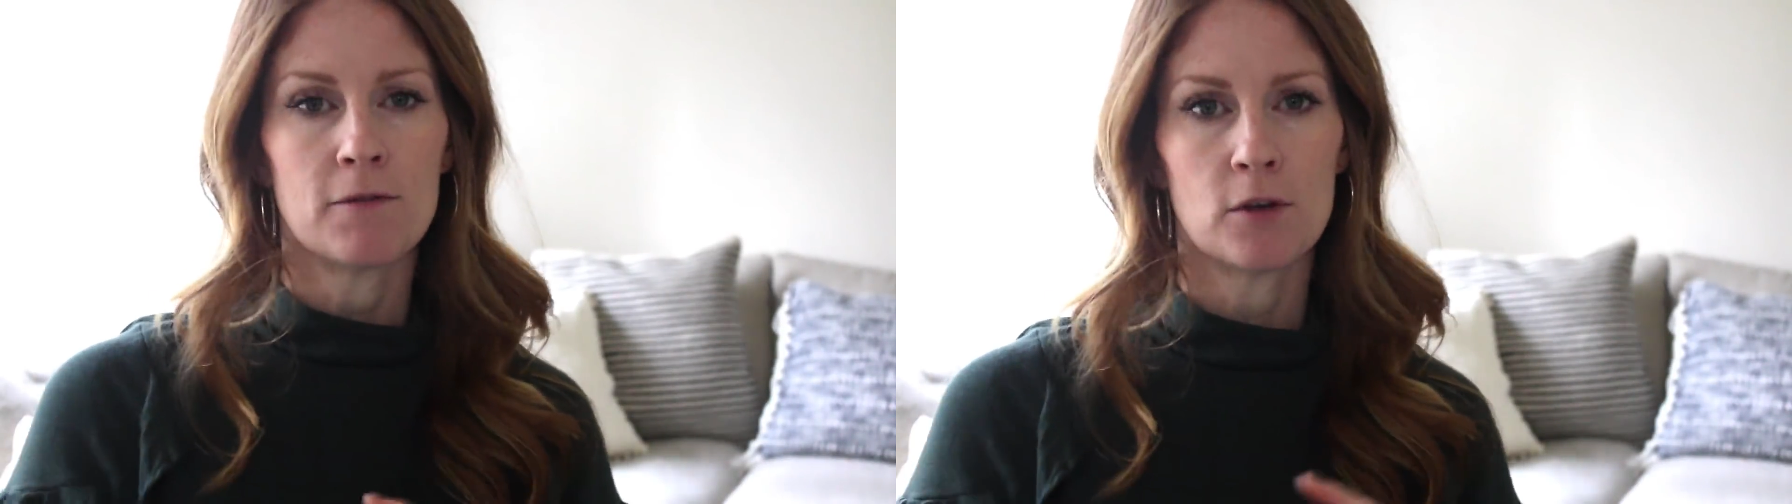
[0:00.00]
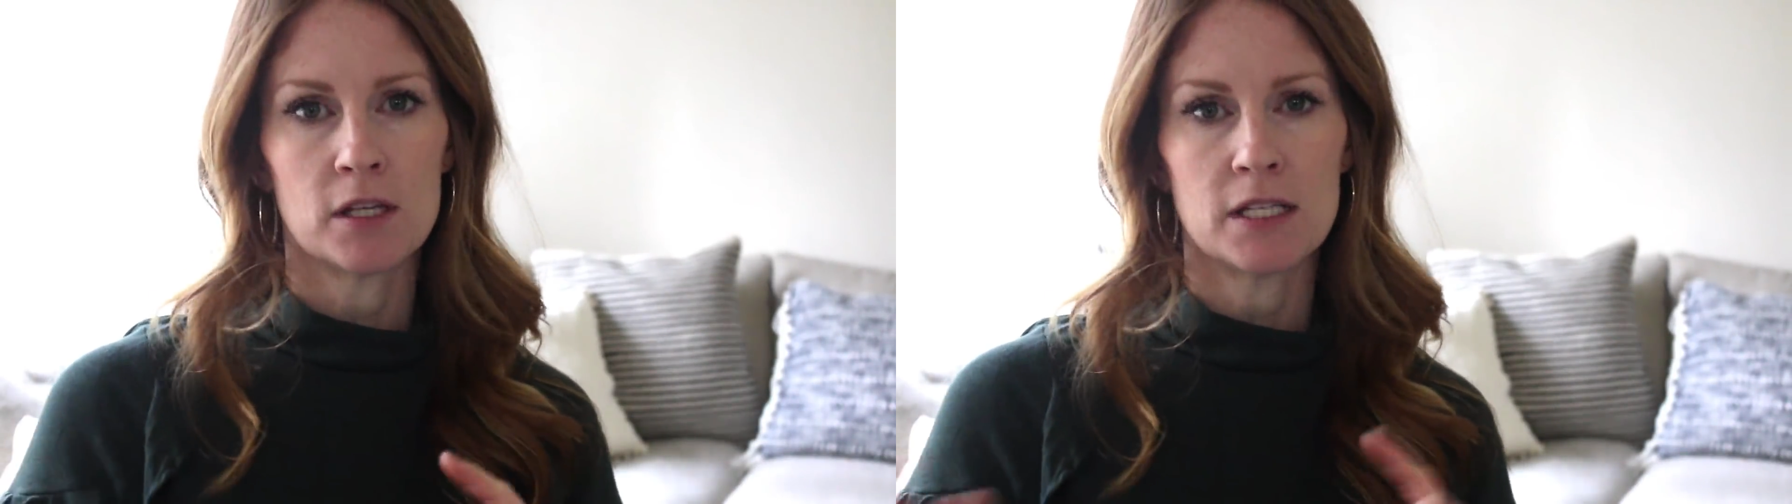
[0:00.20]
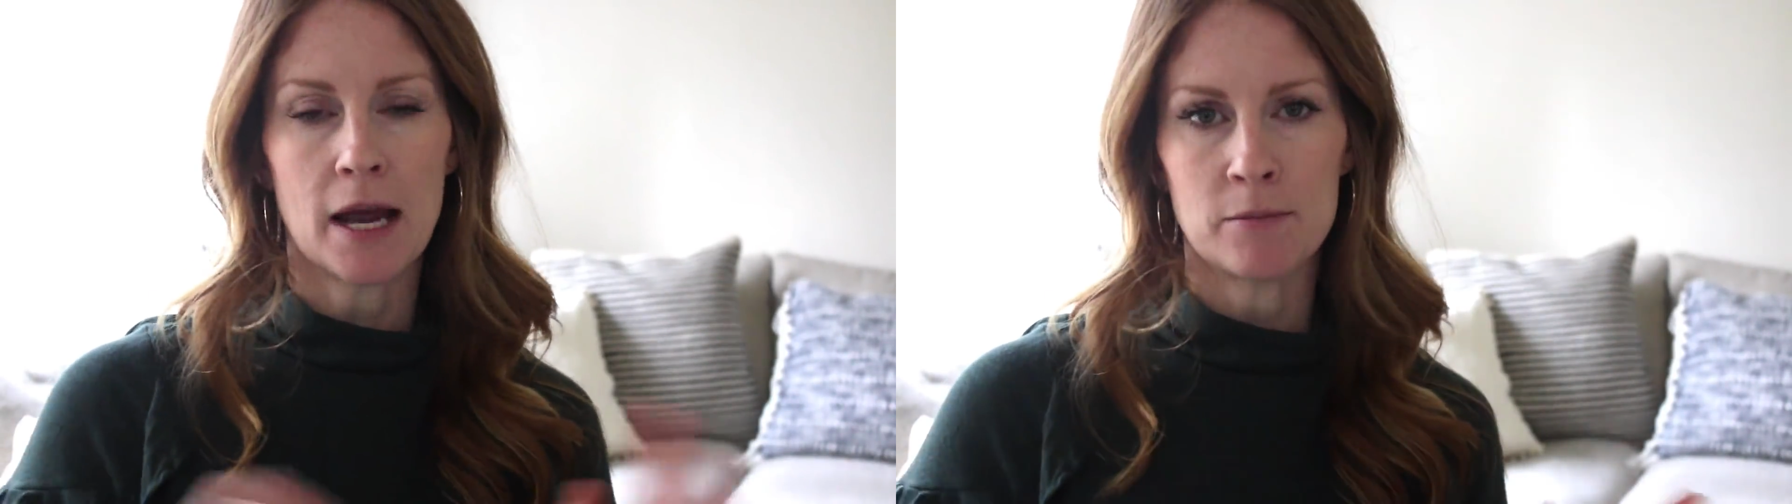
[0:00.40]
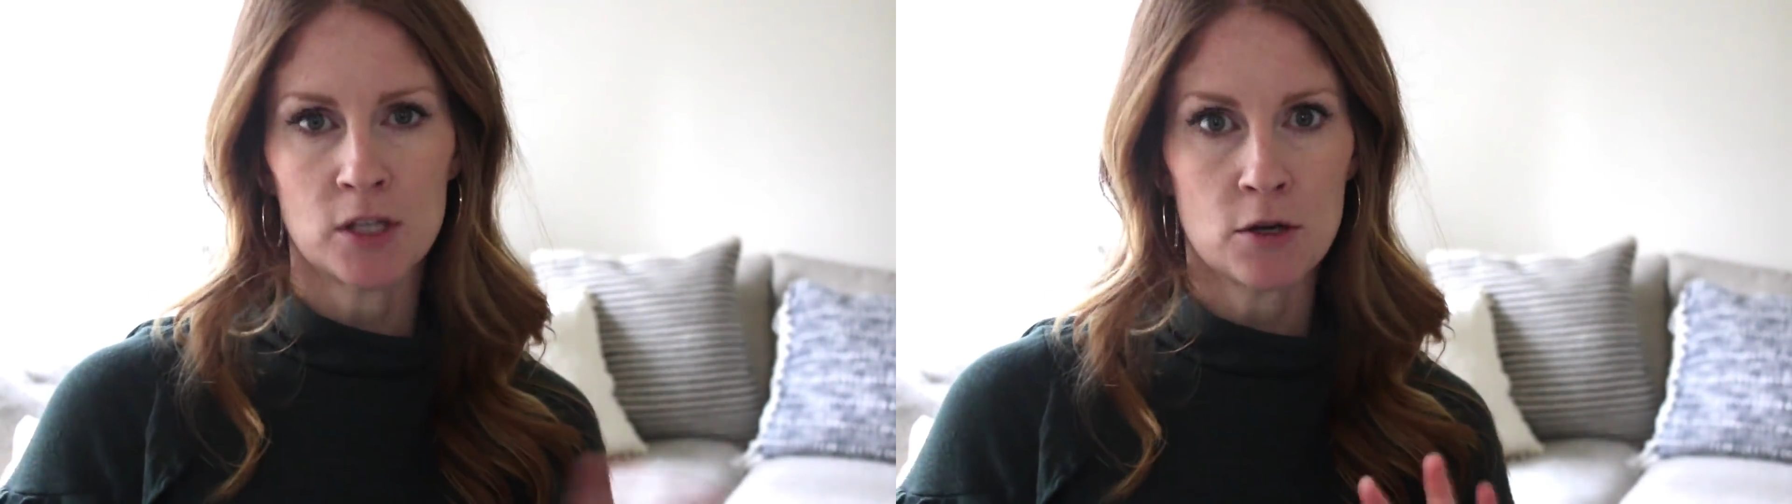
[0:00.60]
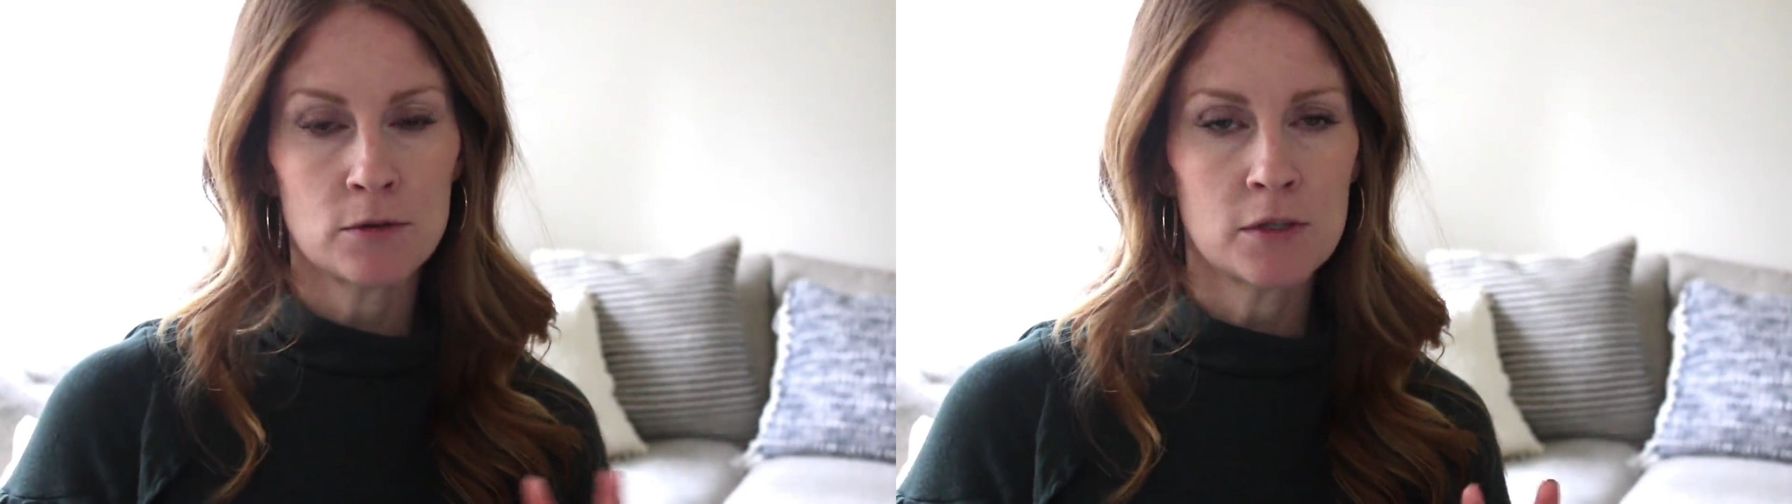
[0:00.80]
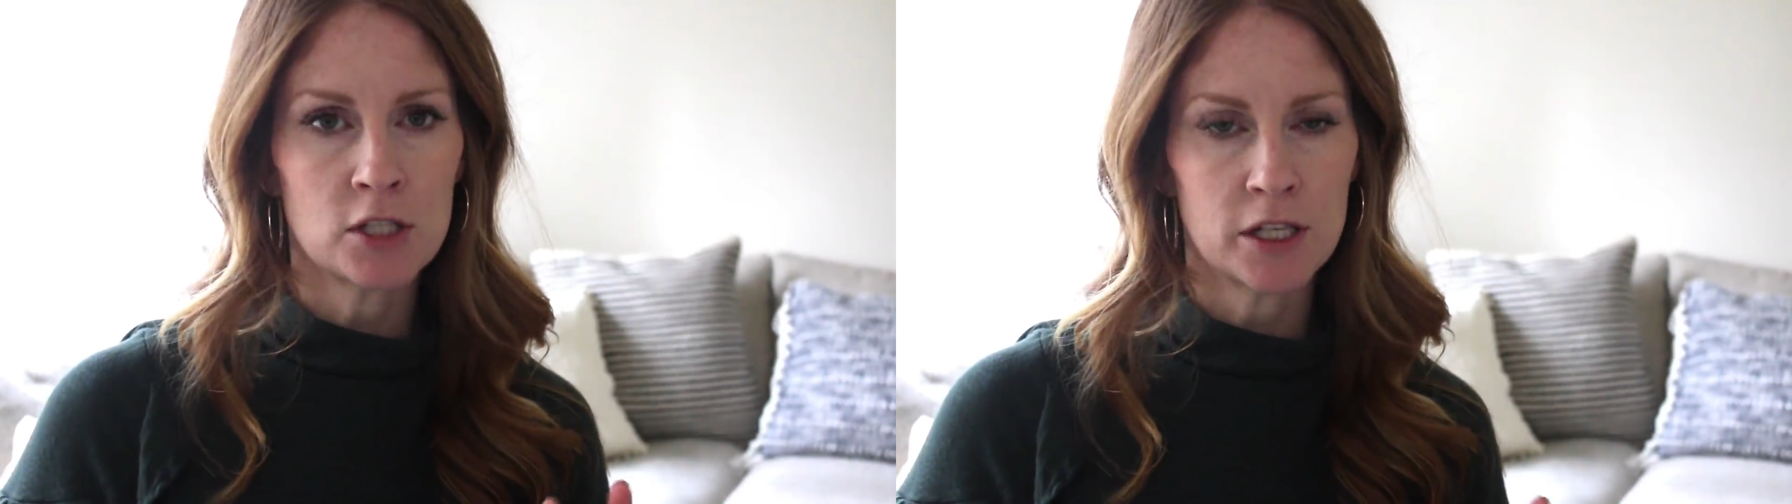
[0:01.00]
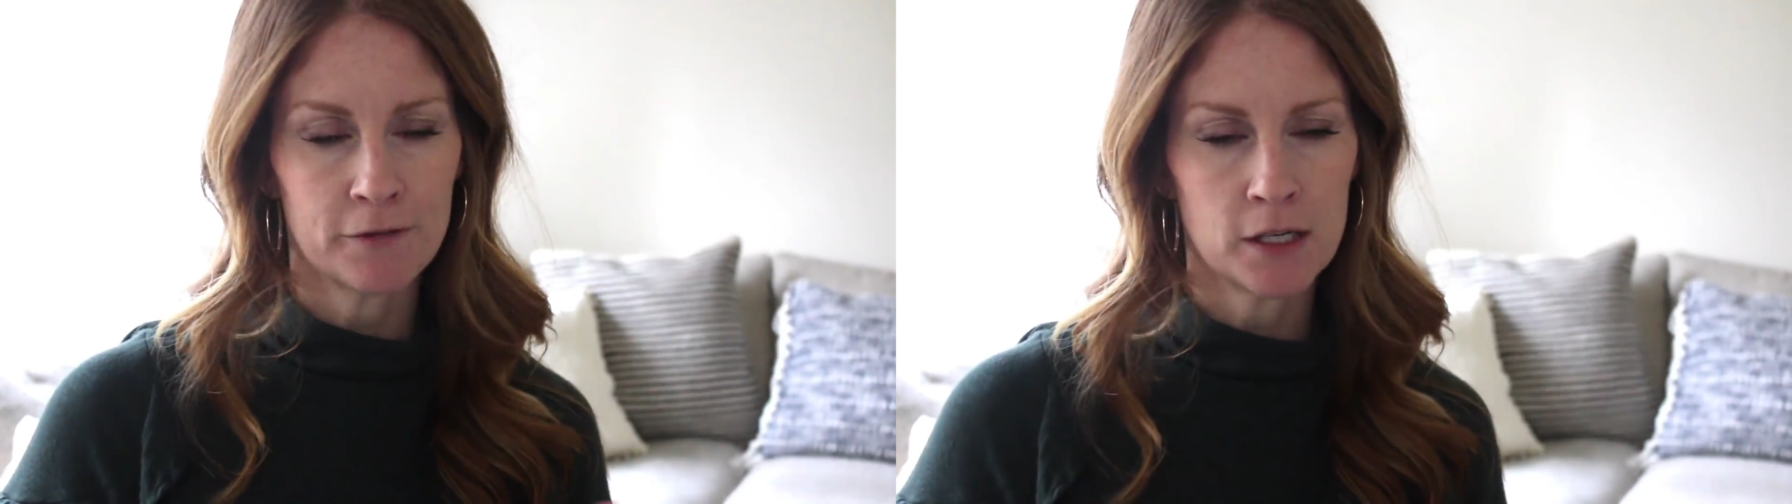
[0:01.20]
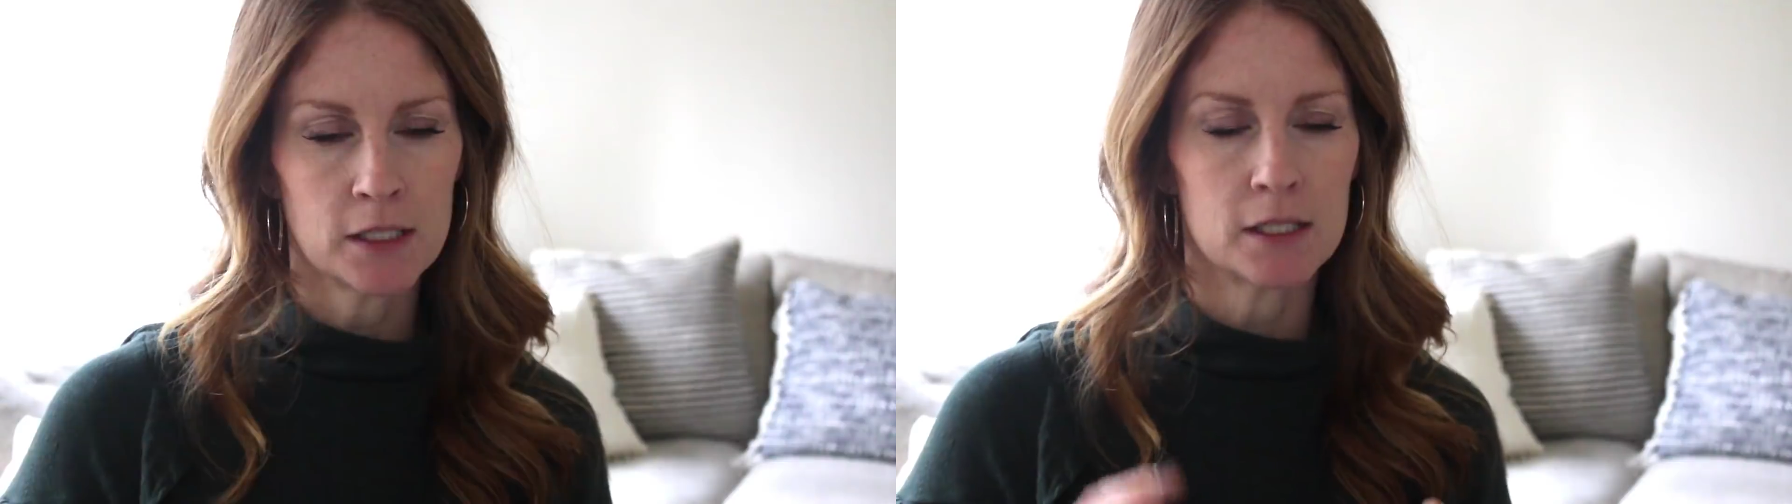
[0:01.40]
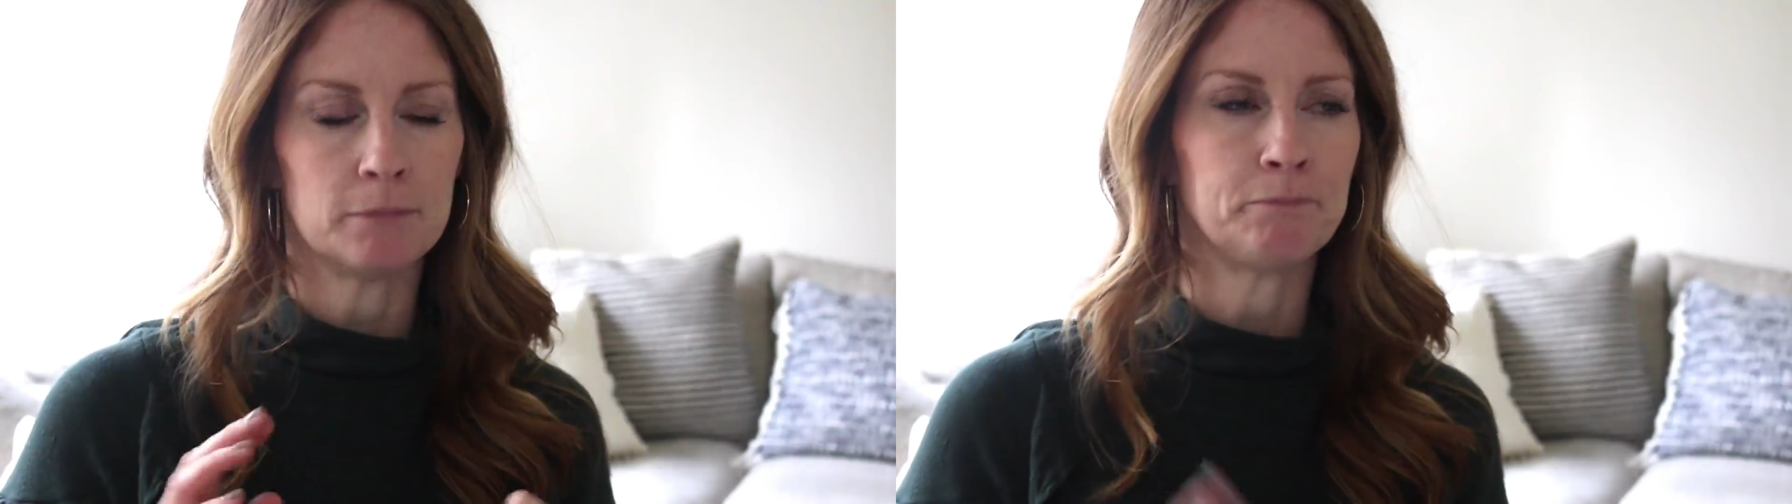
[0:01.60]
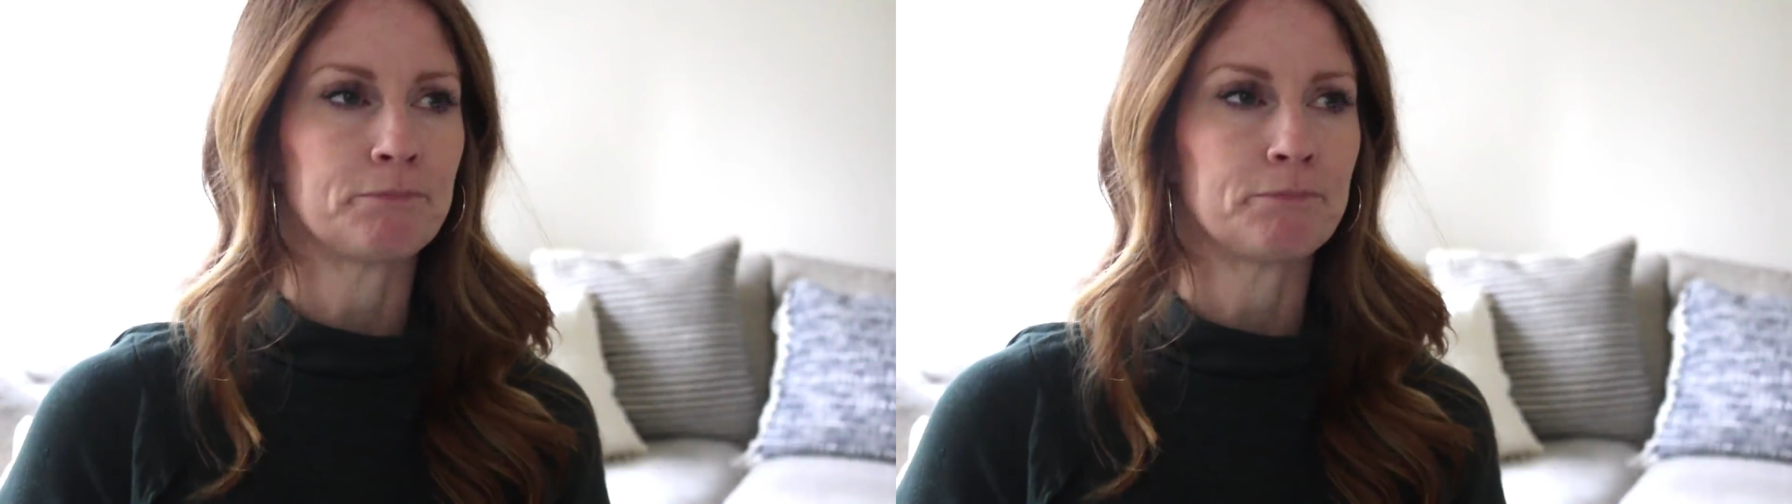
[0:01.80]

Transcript: for the time zone difference.